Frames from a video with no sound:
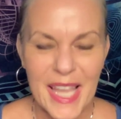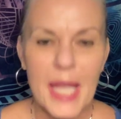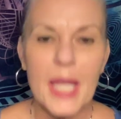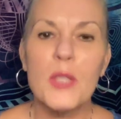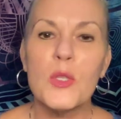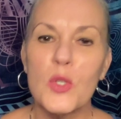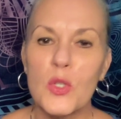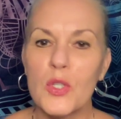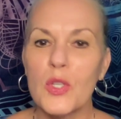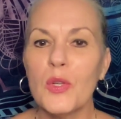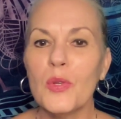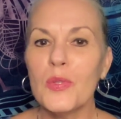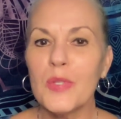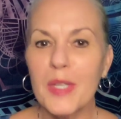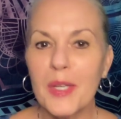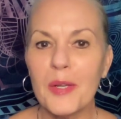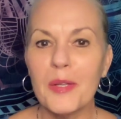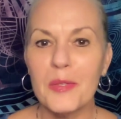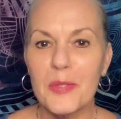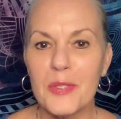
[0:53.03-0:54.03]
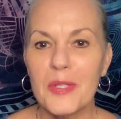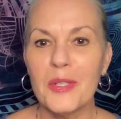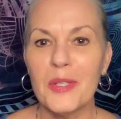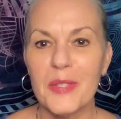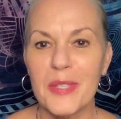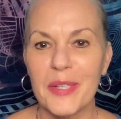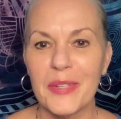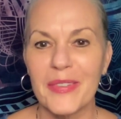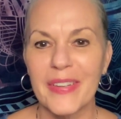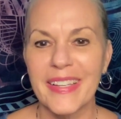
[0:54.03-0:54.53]
It's Susie on
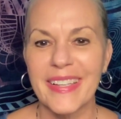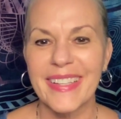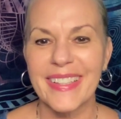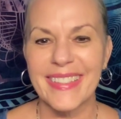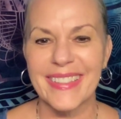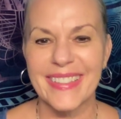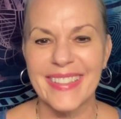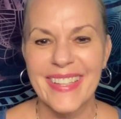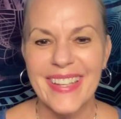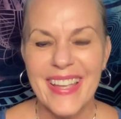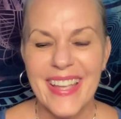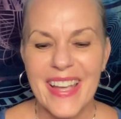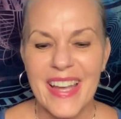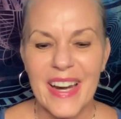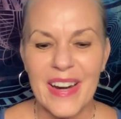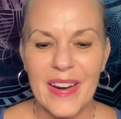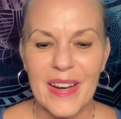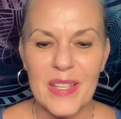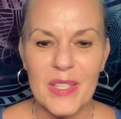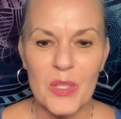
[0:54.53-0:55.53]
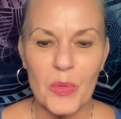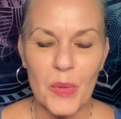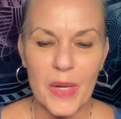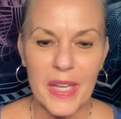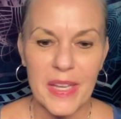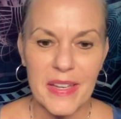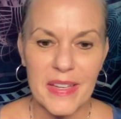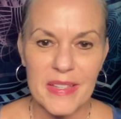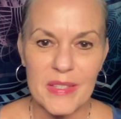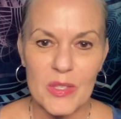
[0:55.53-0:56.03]
Susie, right? All right, so we're
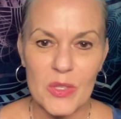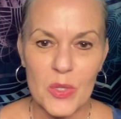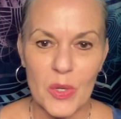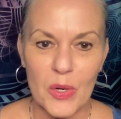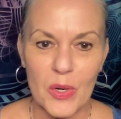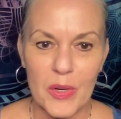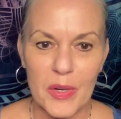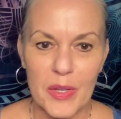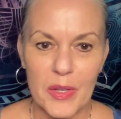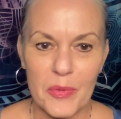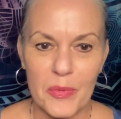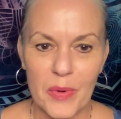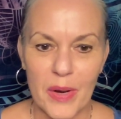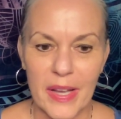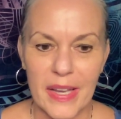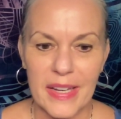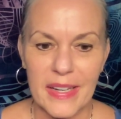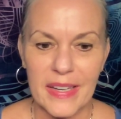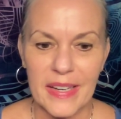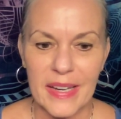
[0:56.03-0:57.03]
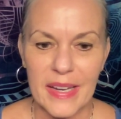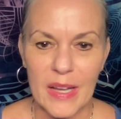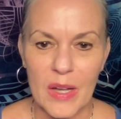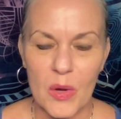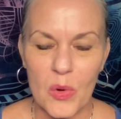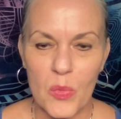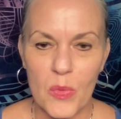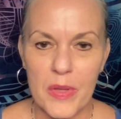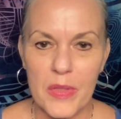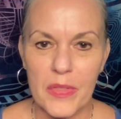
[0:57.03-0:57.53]
going to get started right
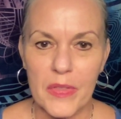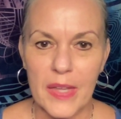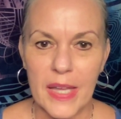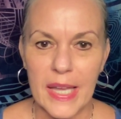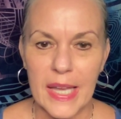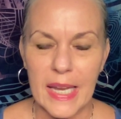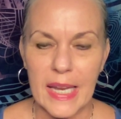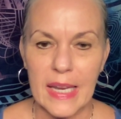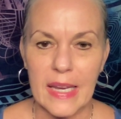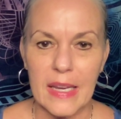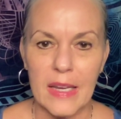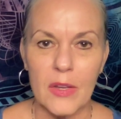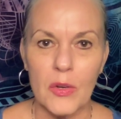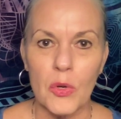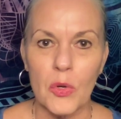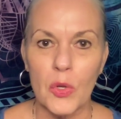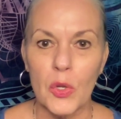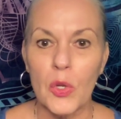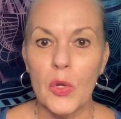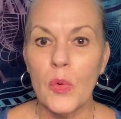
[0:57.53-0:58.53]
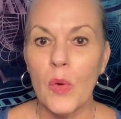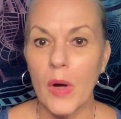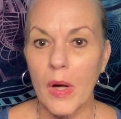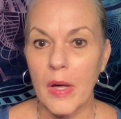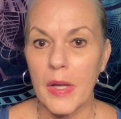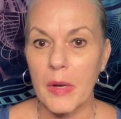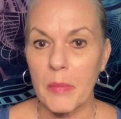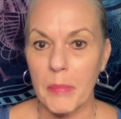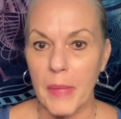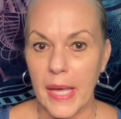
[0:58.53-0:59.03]
now with a new
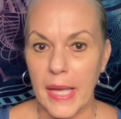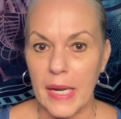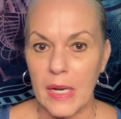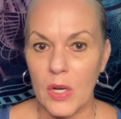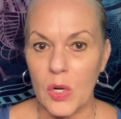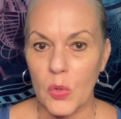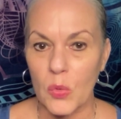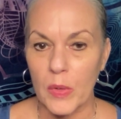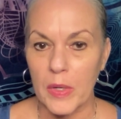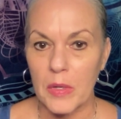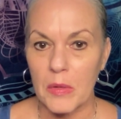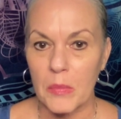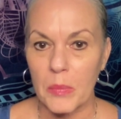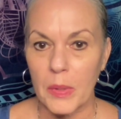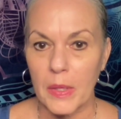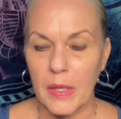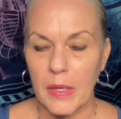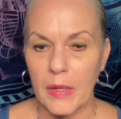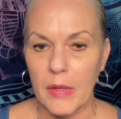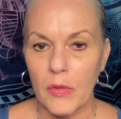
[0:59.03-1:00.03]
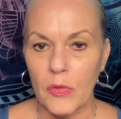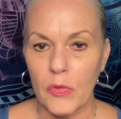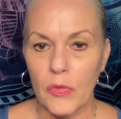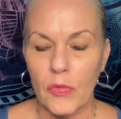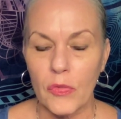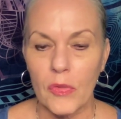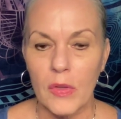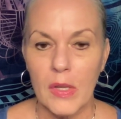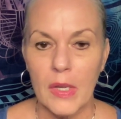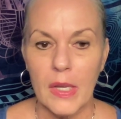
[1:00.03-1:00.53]
automatic written
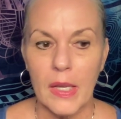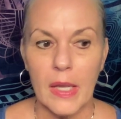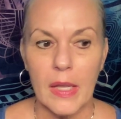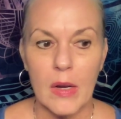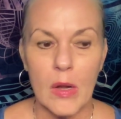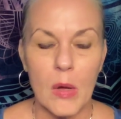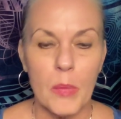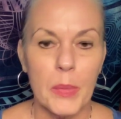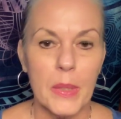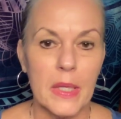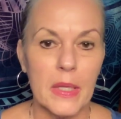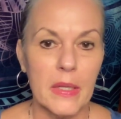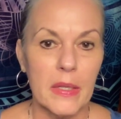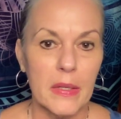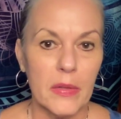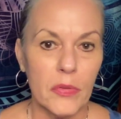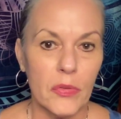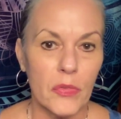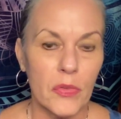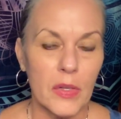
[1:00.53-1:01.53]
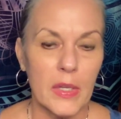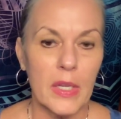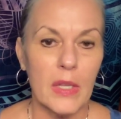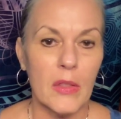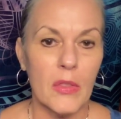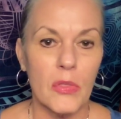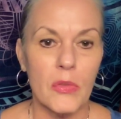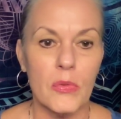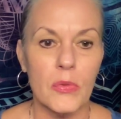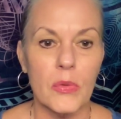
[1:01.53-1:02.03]
piece, and I'll be
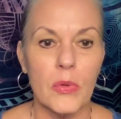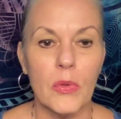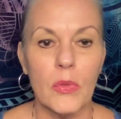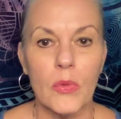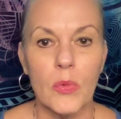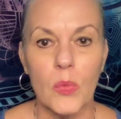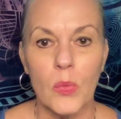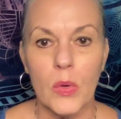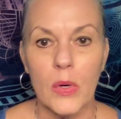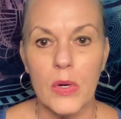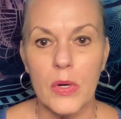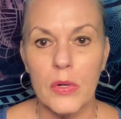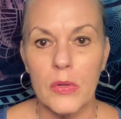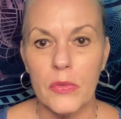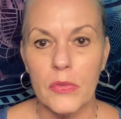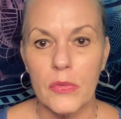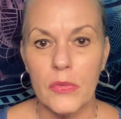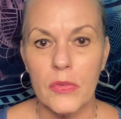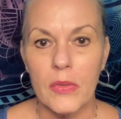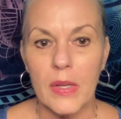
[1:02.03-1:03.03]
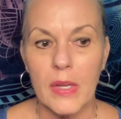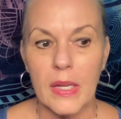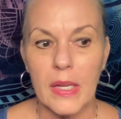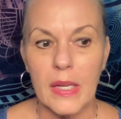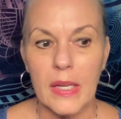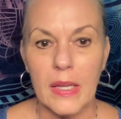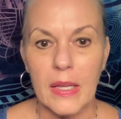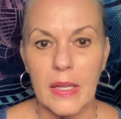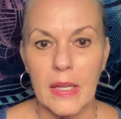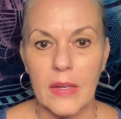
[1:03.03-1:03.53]
listening through the words,
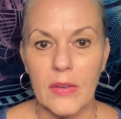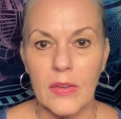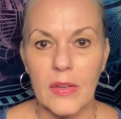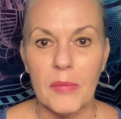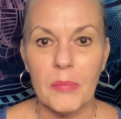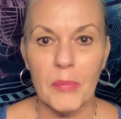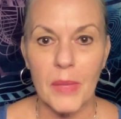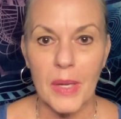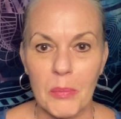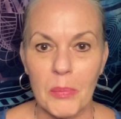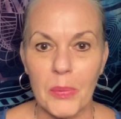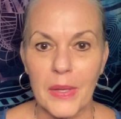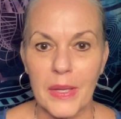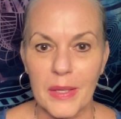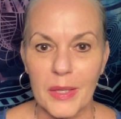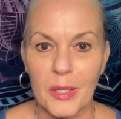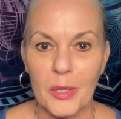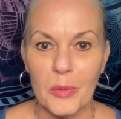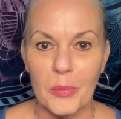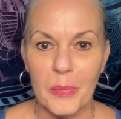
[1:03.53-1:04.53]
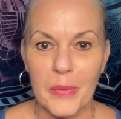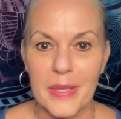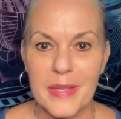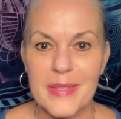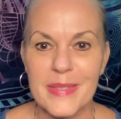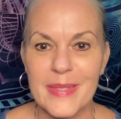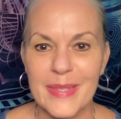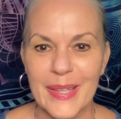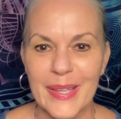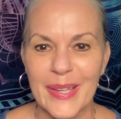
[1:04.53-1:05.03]
and it be a little bit
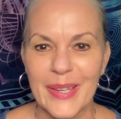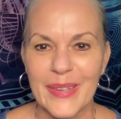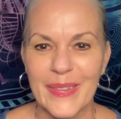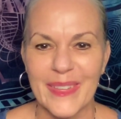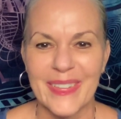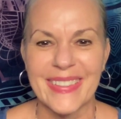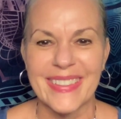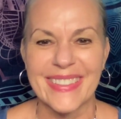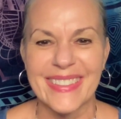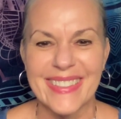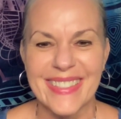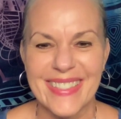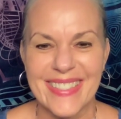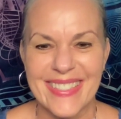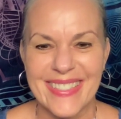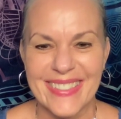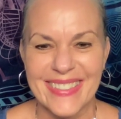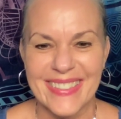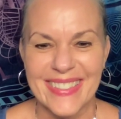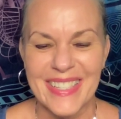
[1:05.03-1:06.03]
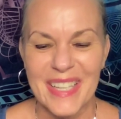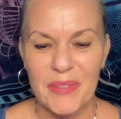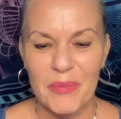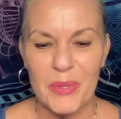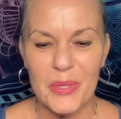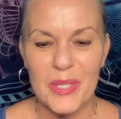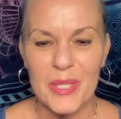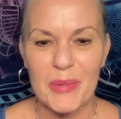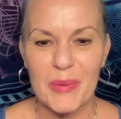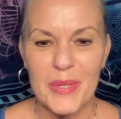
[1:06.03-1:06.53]
slow.
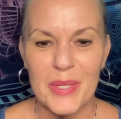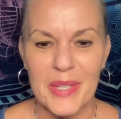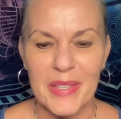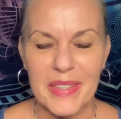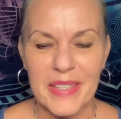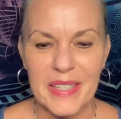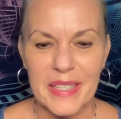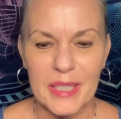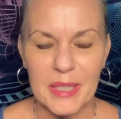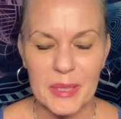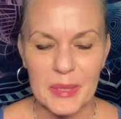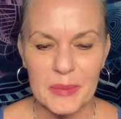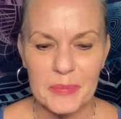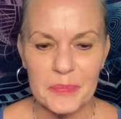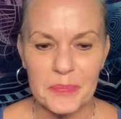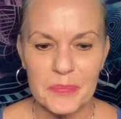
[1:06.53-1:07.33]
We'll see what you think.